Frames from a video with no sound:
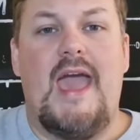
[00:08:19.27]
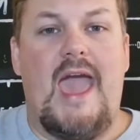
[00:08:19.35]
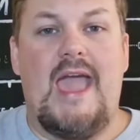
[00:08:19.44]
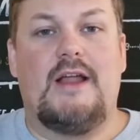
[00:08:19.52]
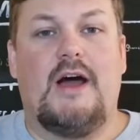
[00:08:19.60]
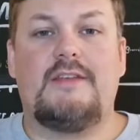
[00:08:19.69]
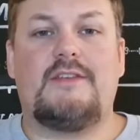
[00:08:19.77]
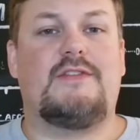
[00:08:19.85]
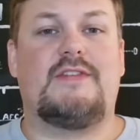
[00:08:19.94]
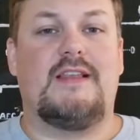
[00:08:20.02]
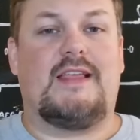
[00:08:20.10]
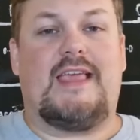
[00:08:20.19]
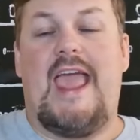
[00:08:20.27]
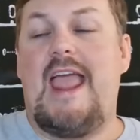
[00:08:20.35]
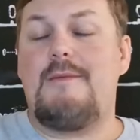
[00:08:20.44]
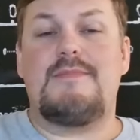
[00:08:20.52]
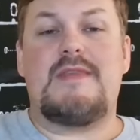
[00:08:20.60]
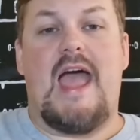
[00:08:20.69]
And Hutchinson
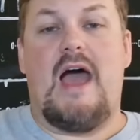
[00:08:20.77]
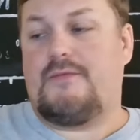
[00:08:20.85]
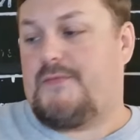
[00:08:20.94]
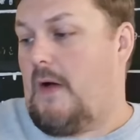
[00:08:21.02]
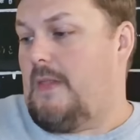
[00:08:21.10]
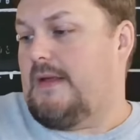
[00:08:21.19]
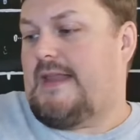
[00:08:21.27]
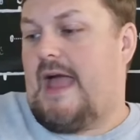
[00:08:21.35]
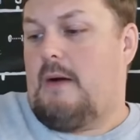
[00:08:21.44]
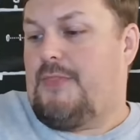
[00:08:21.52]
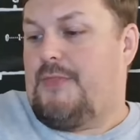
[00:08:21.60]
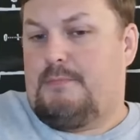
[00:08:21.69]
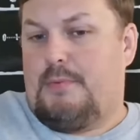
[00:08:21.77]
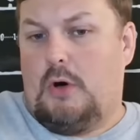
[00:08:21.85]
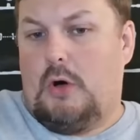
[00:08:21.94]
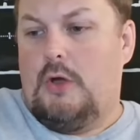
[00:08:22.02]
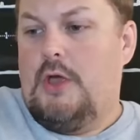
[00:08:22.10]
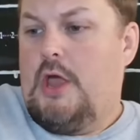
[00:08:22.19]
came down, falling down with the
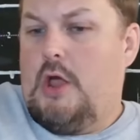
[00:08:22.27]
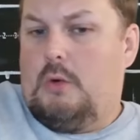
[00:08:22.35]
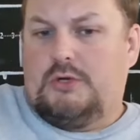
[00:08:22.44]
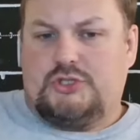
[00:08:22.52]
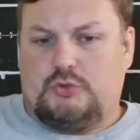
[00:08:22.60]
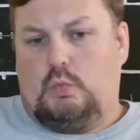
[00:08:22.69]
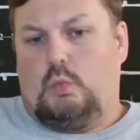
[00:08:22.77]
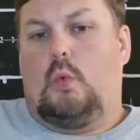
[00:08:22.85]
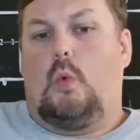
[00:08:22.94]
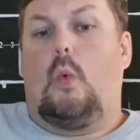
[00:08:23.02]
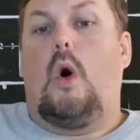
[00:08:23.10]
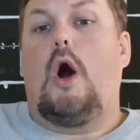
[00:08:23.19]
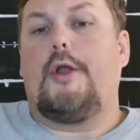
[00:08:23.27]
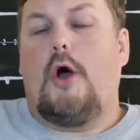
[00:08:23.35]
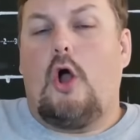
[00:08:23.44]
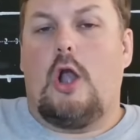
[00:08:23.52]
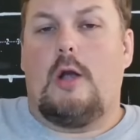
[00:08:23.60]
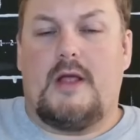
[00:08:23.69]
ball with just one
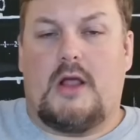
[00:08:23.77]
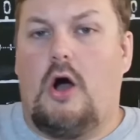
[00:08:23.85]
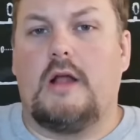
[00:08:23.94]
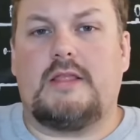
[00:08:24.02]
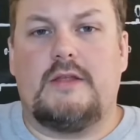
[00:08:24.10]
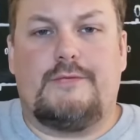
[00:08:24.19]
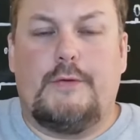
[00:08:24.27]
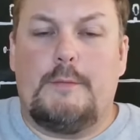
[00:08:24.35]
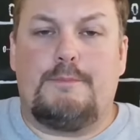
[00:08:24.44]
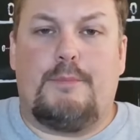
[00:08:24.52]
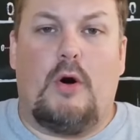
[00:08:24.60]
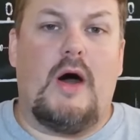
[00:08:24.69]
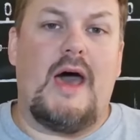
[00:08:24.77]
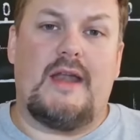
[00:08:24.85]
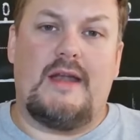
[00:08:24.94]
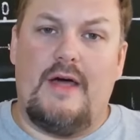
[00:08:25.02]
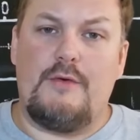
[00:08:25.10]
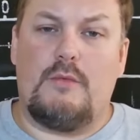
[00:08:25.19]
arm and caught the football. Had
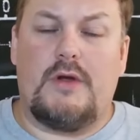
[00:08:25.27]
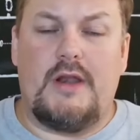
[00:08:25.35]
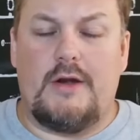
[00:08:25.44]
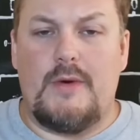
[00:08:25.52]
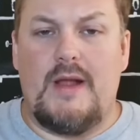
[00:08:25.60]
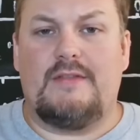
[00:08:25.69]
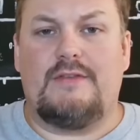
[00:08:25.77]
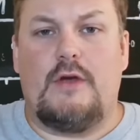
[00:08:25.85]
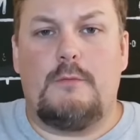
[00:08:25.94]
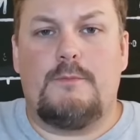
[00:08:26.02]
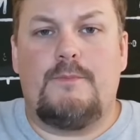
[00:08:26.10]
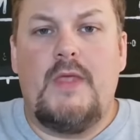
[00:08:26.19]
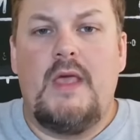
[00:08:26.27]
another one in a red zone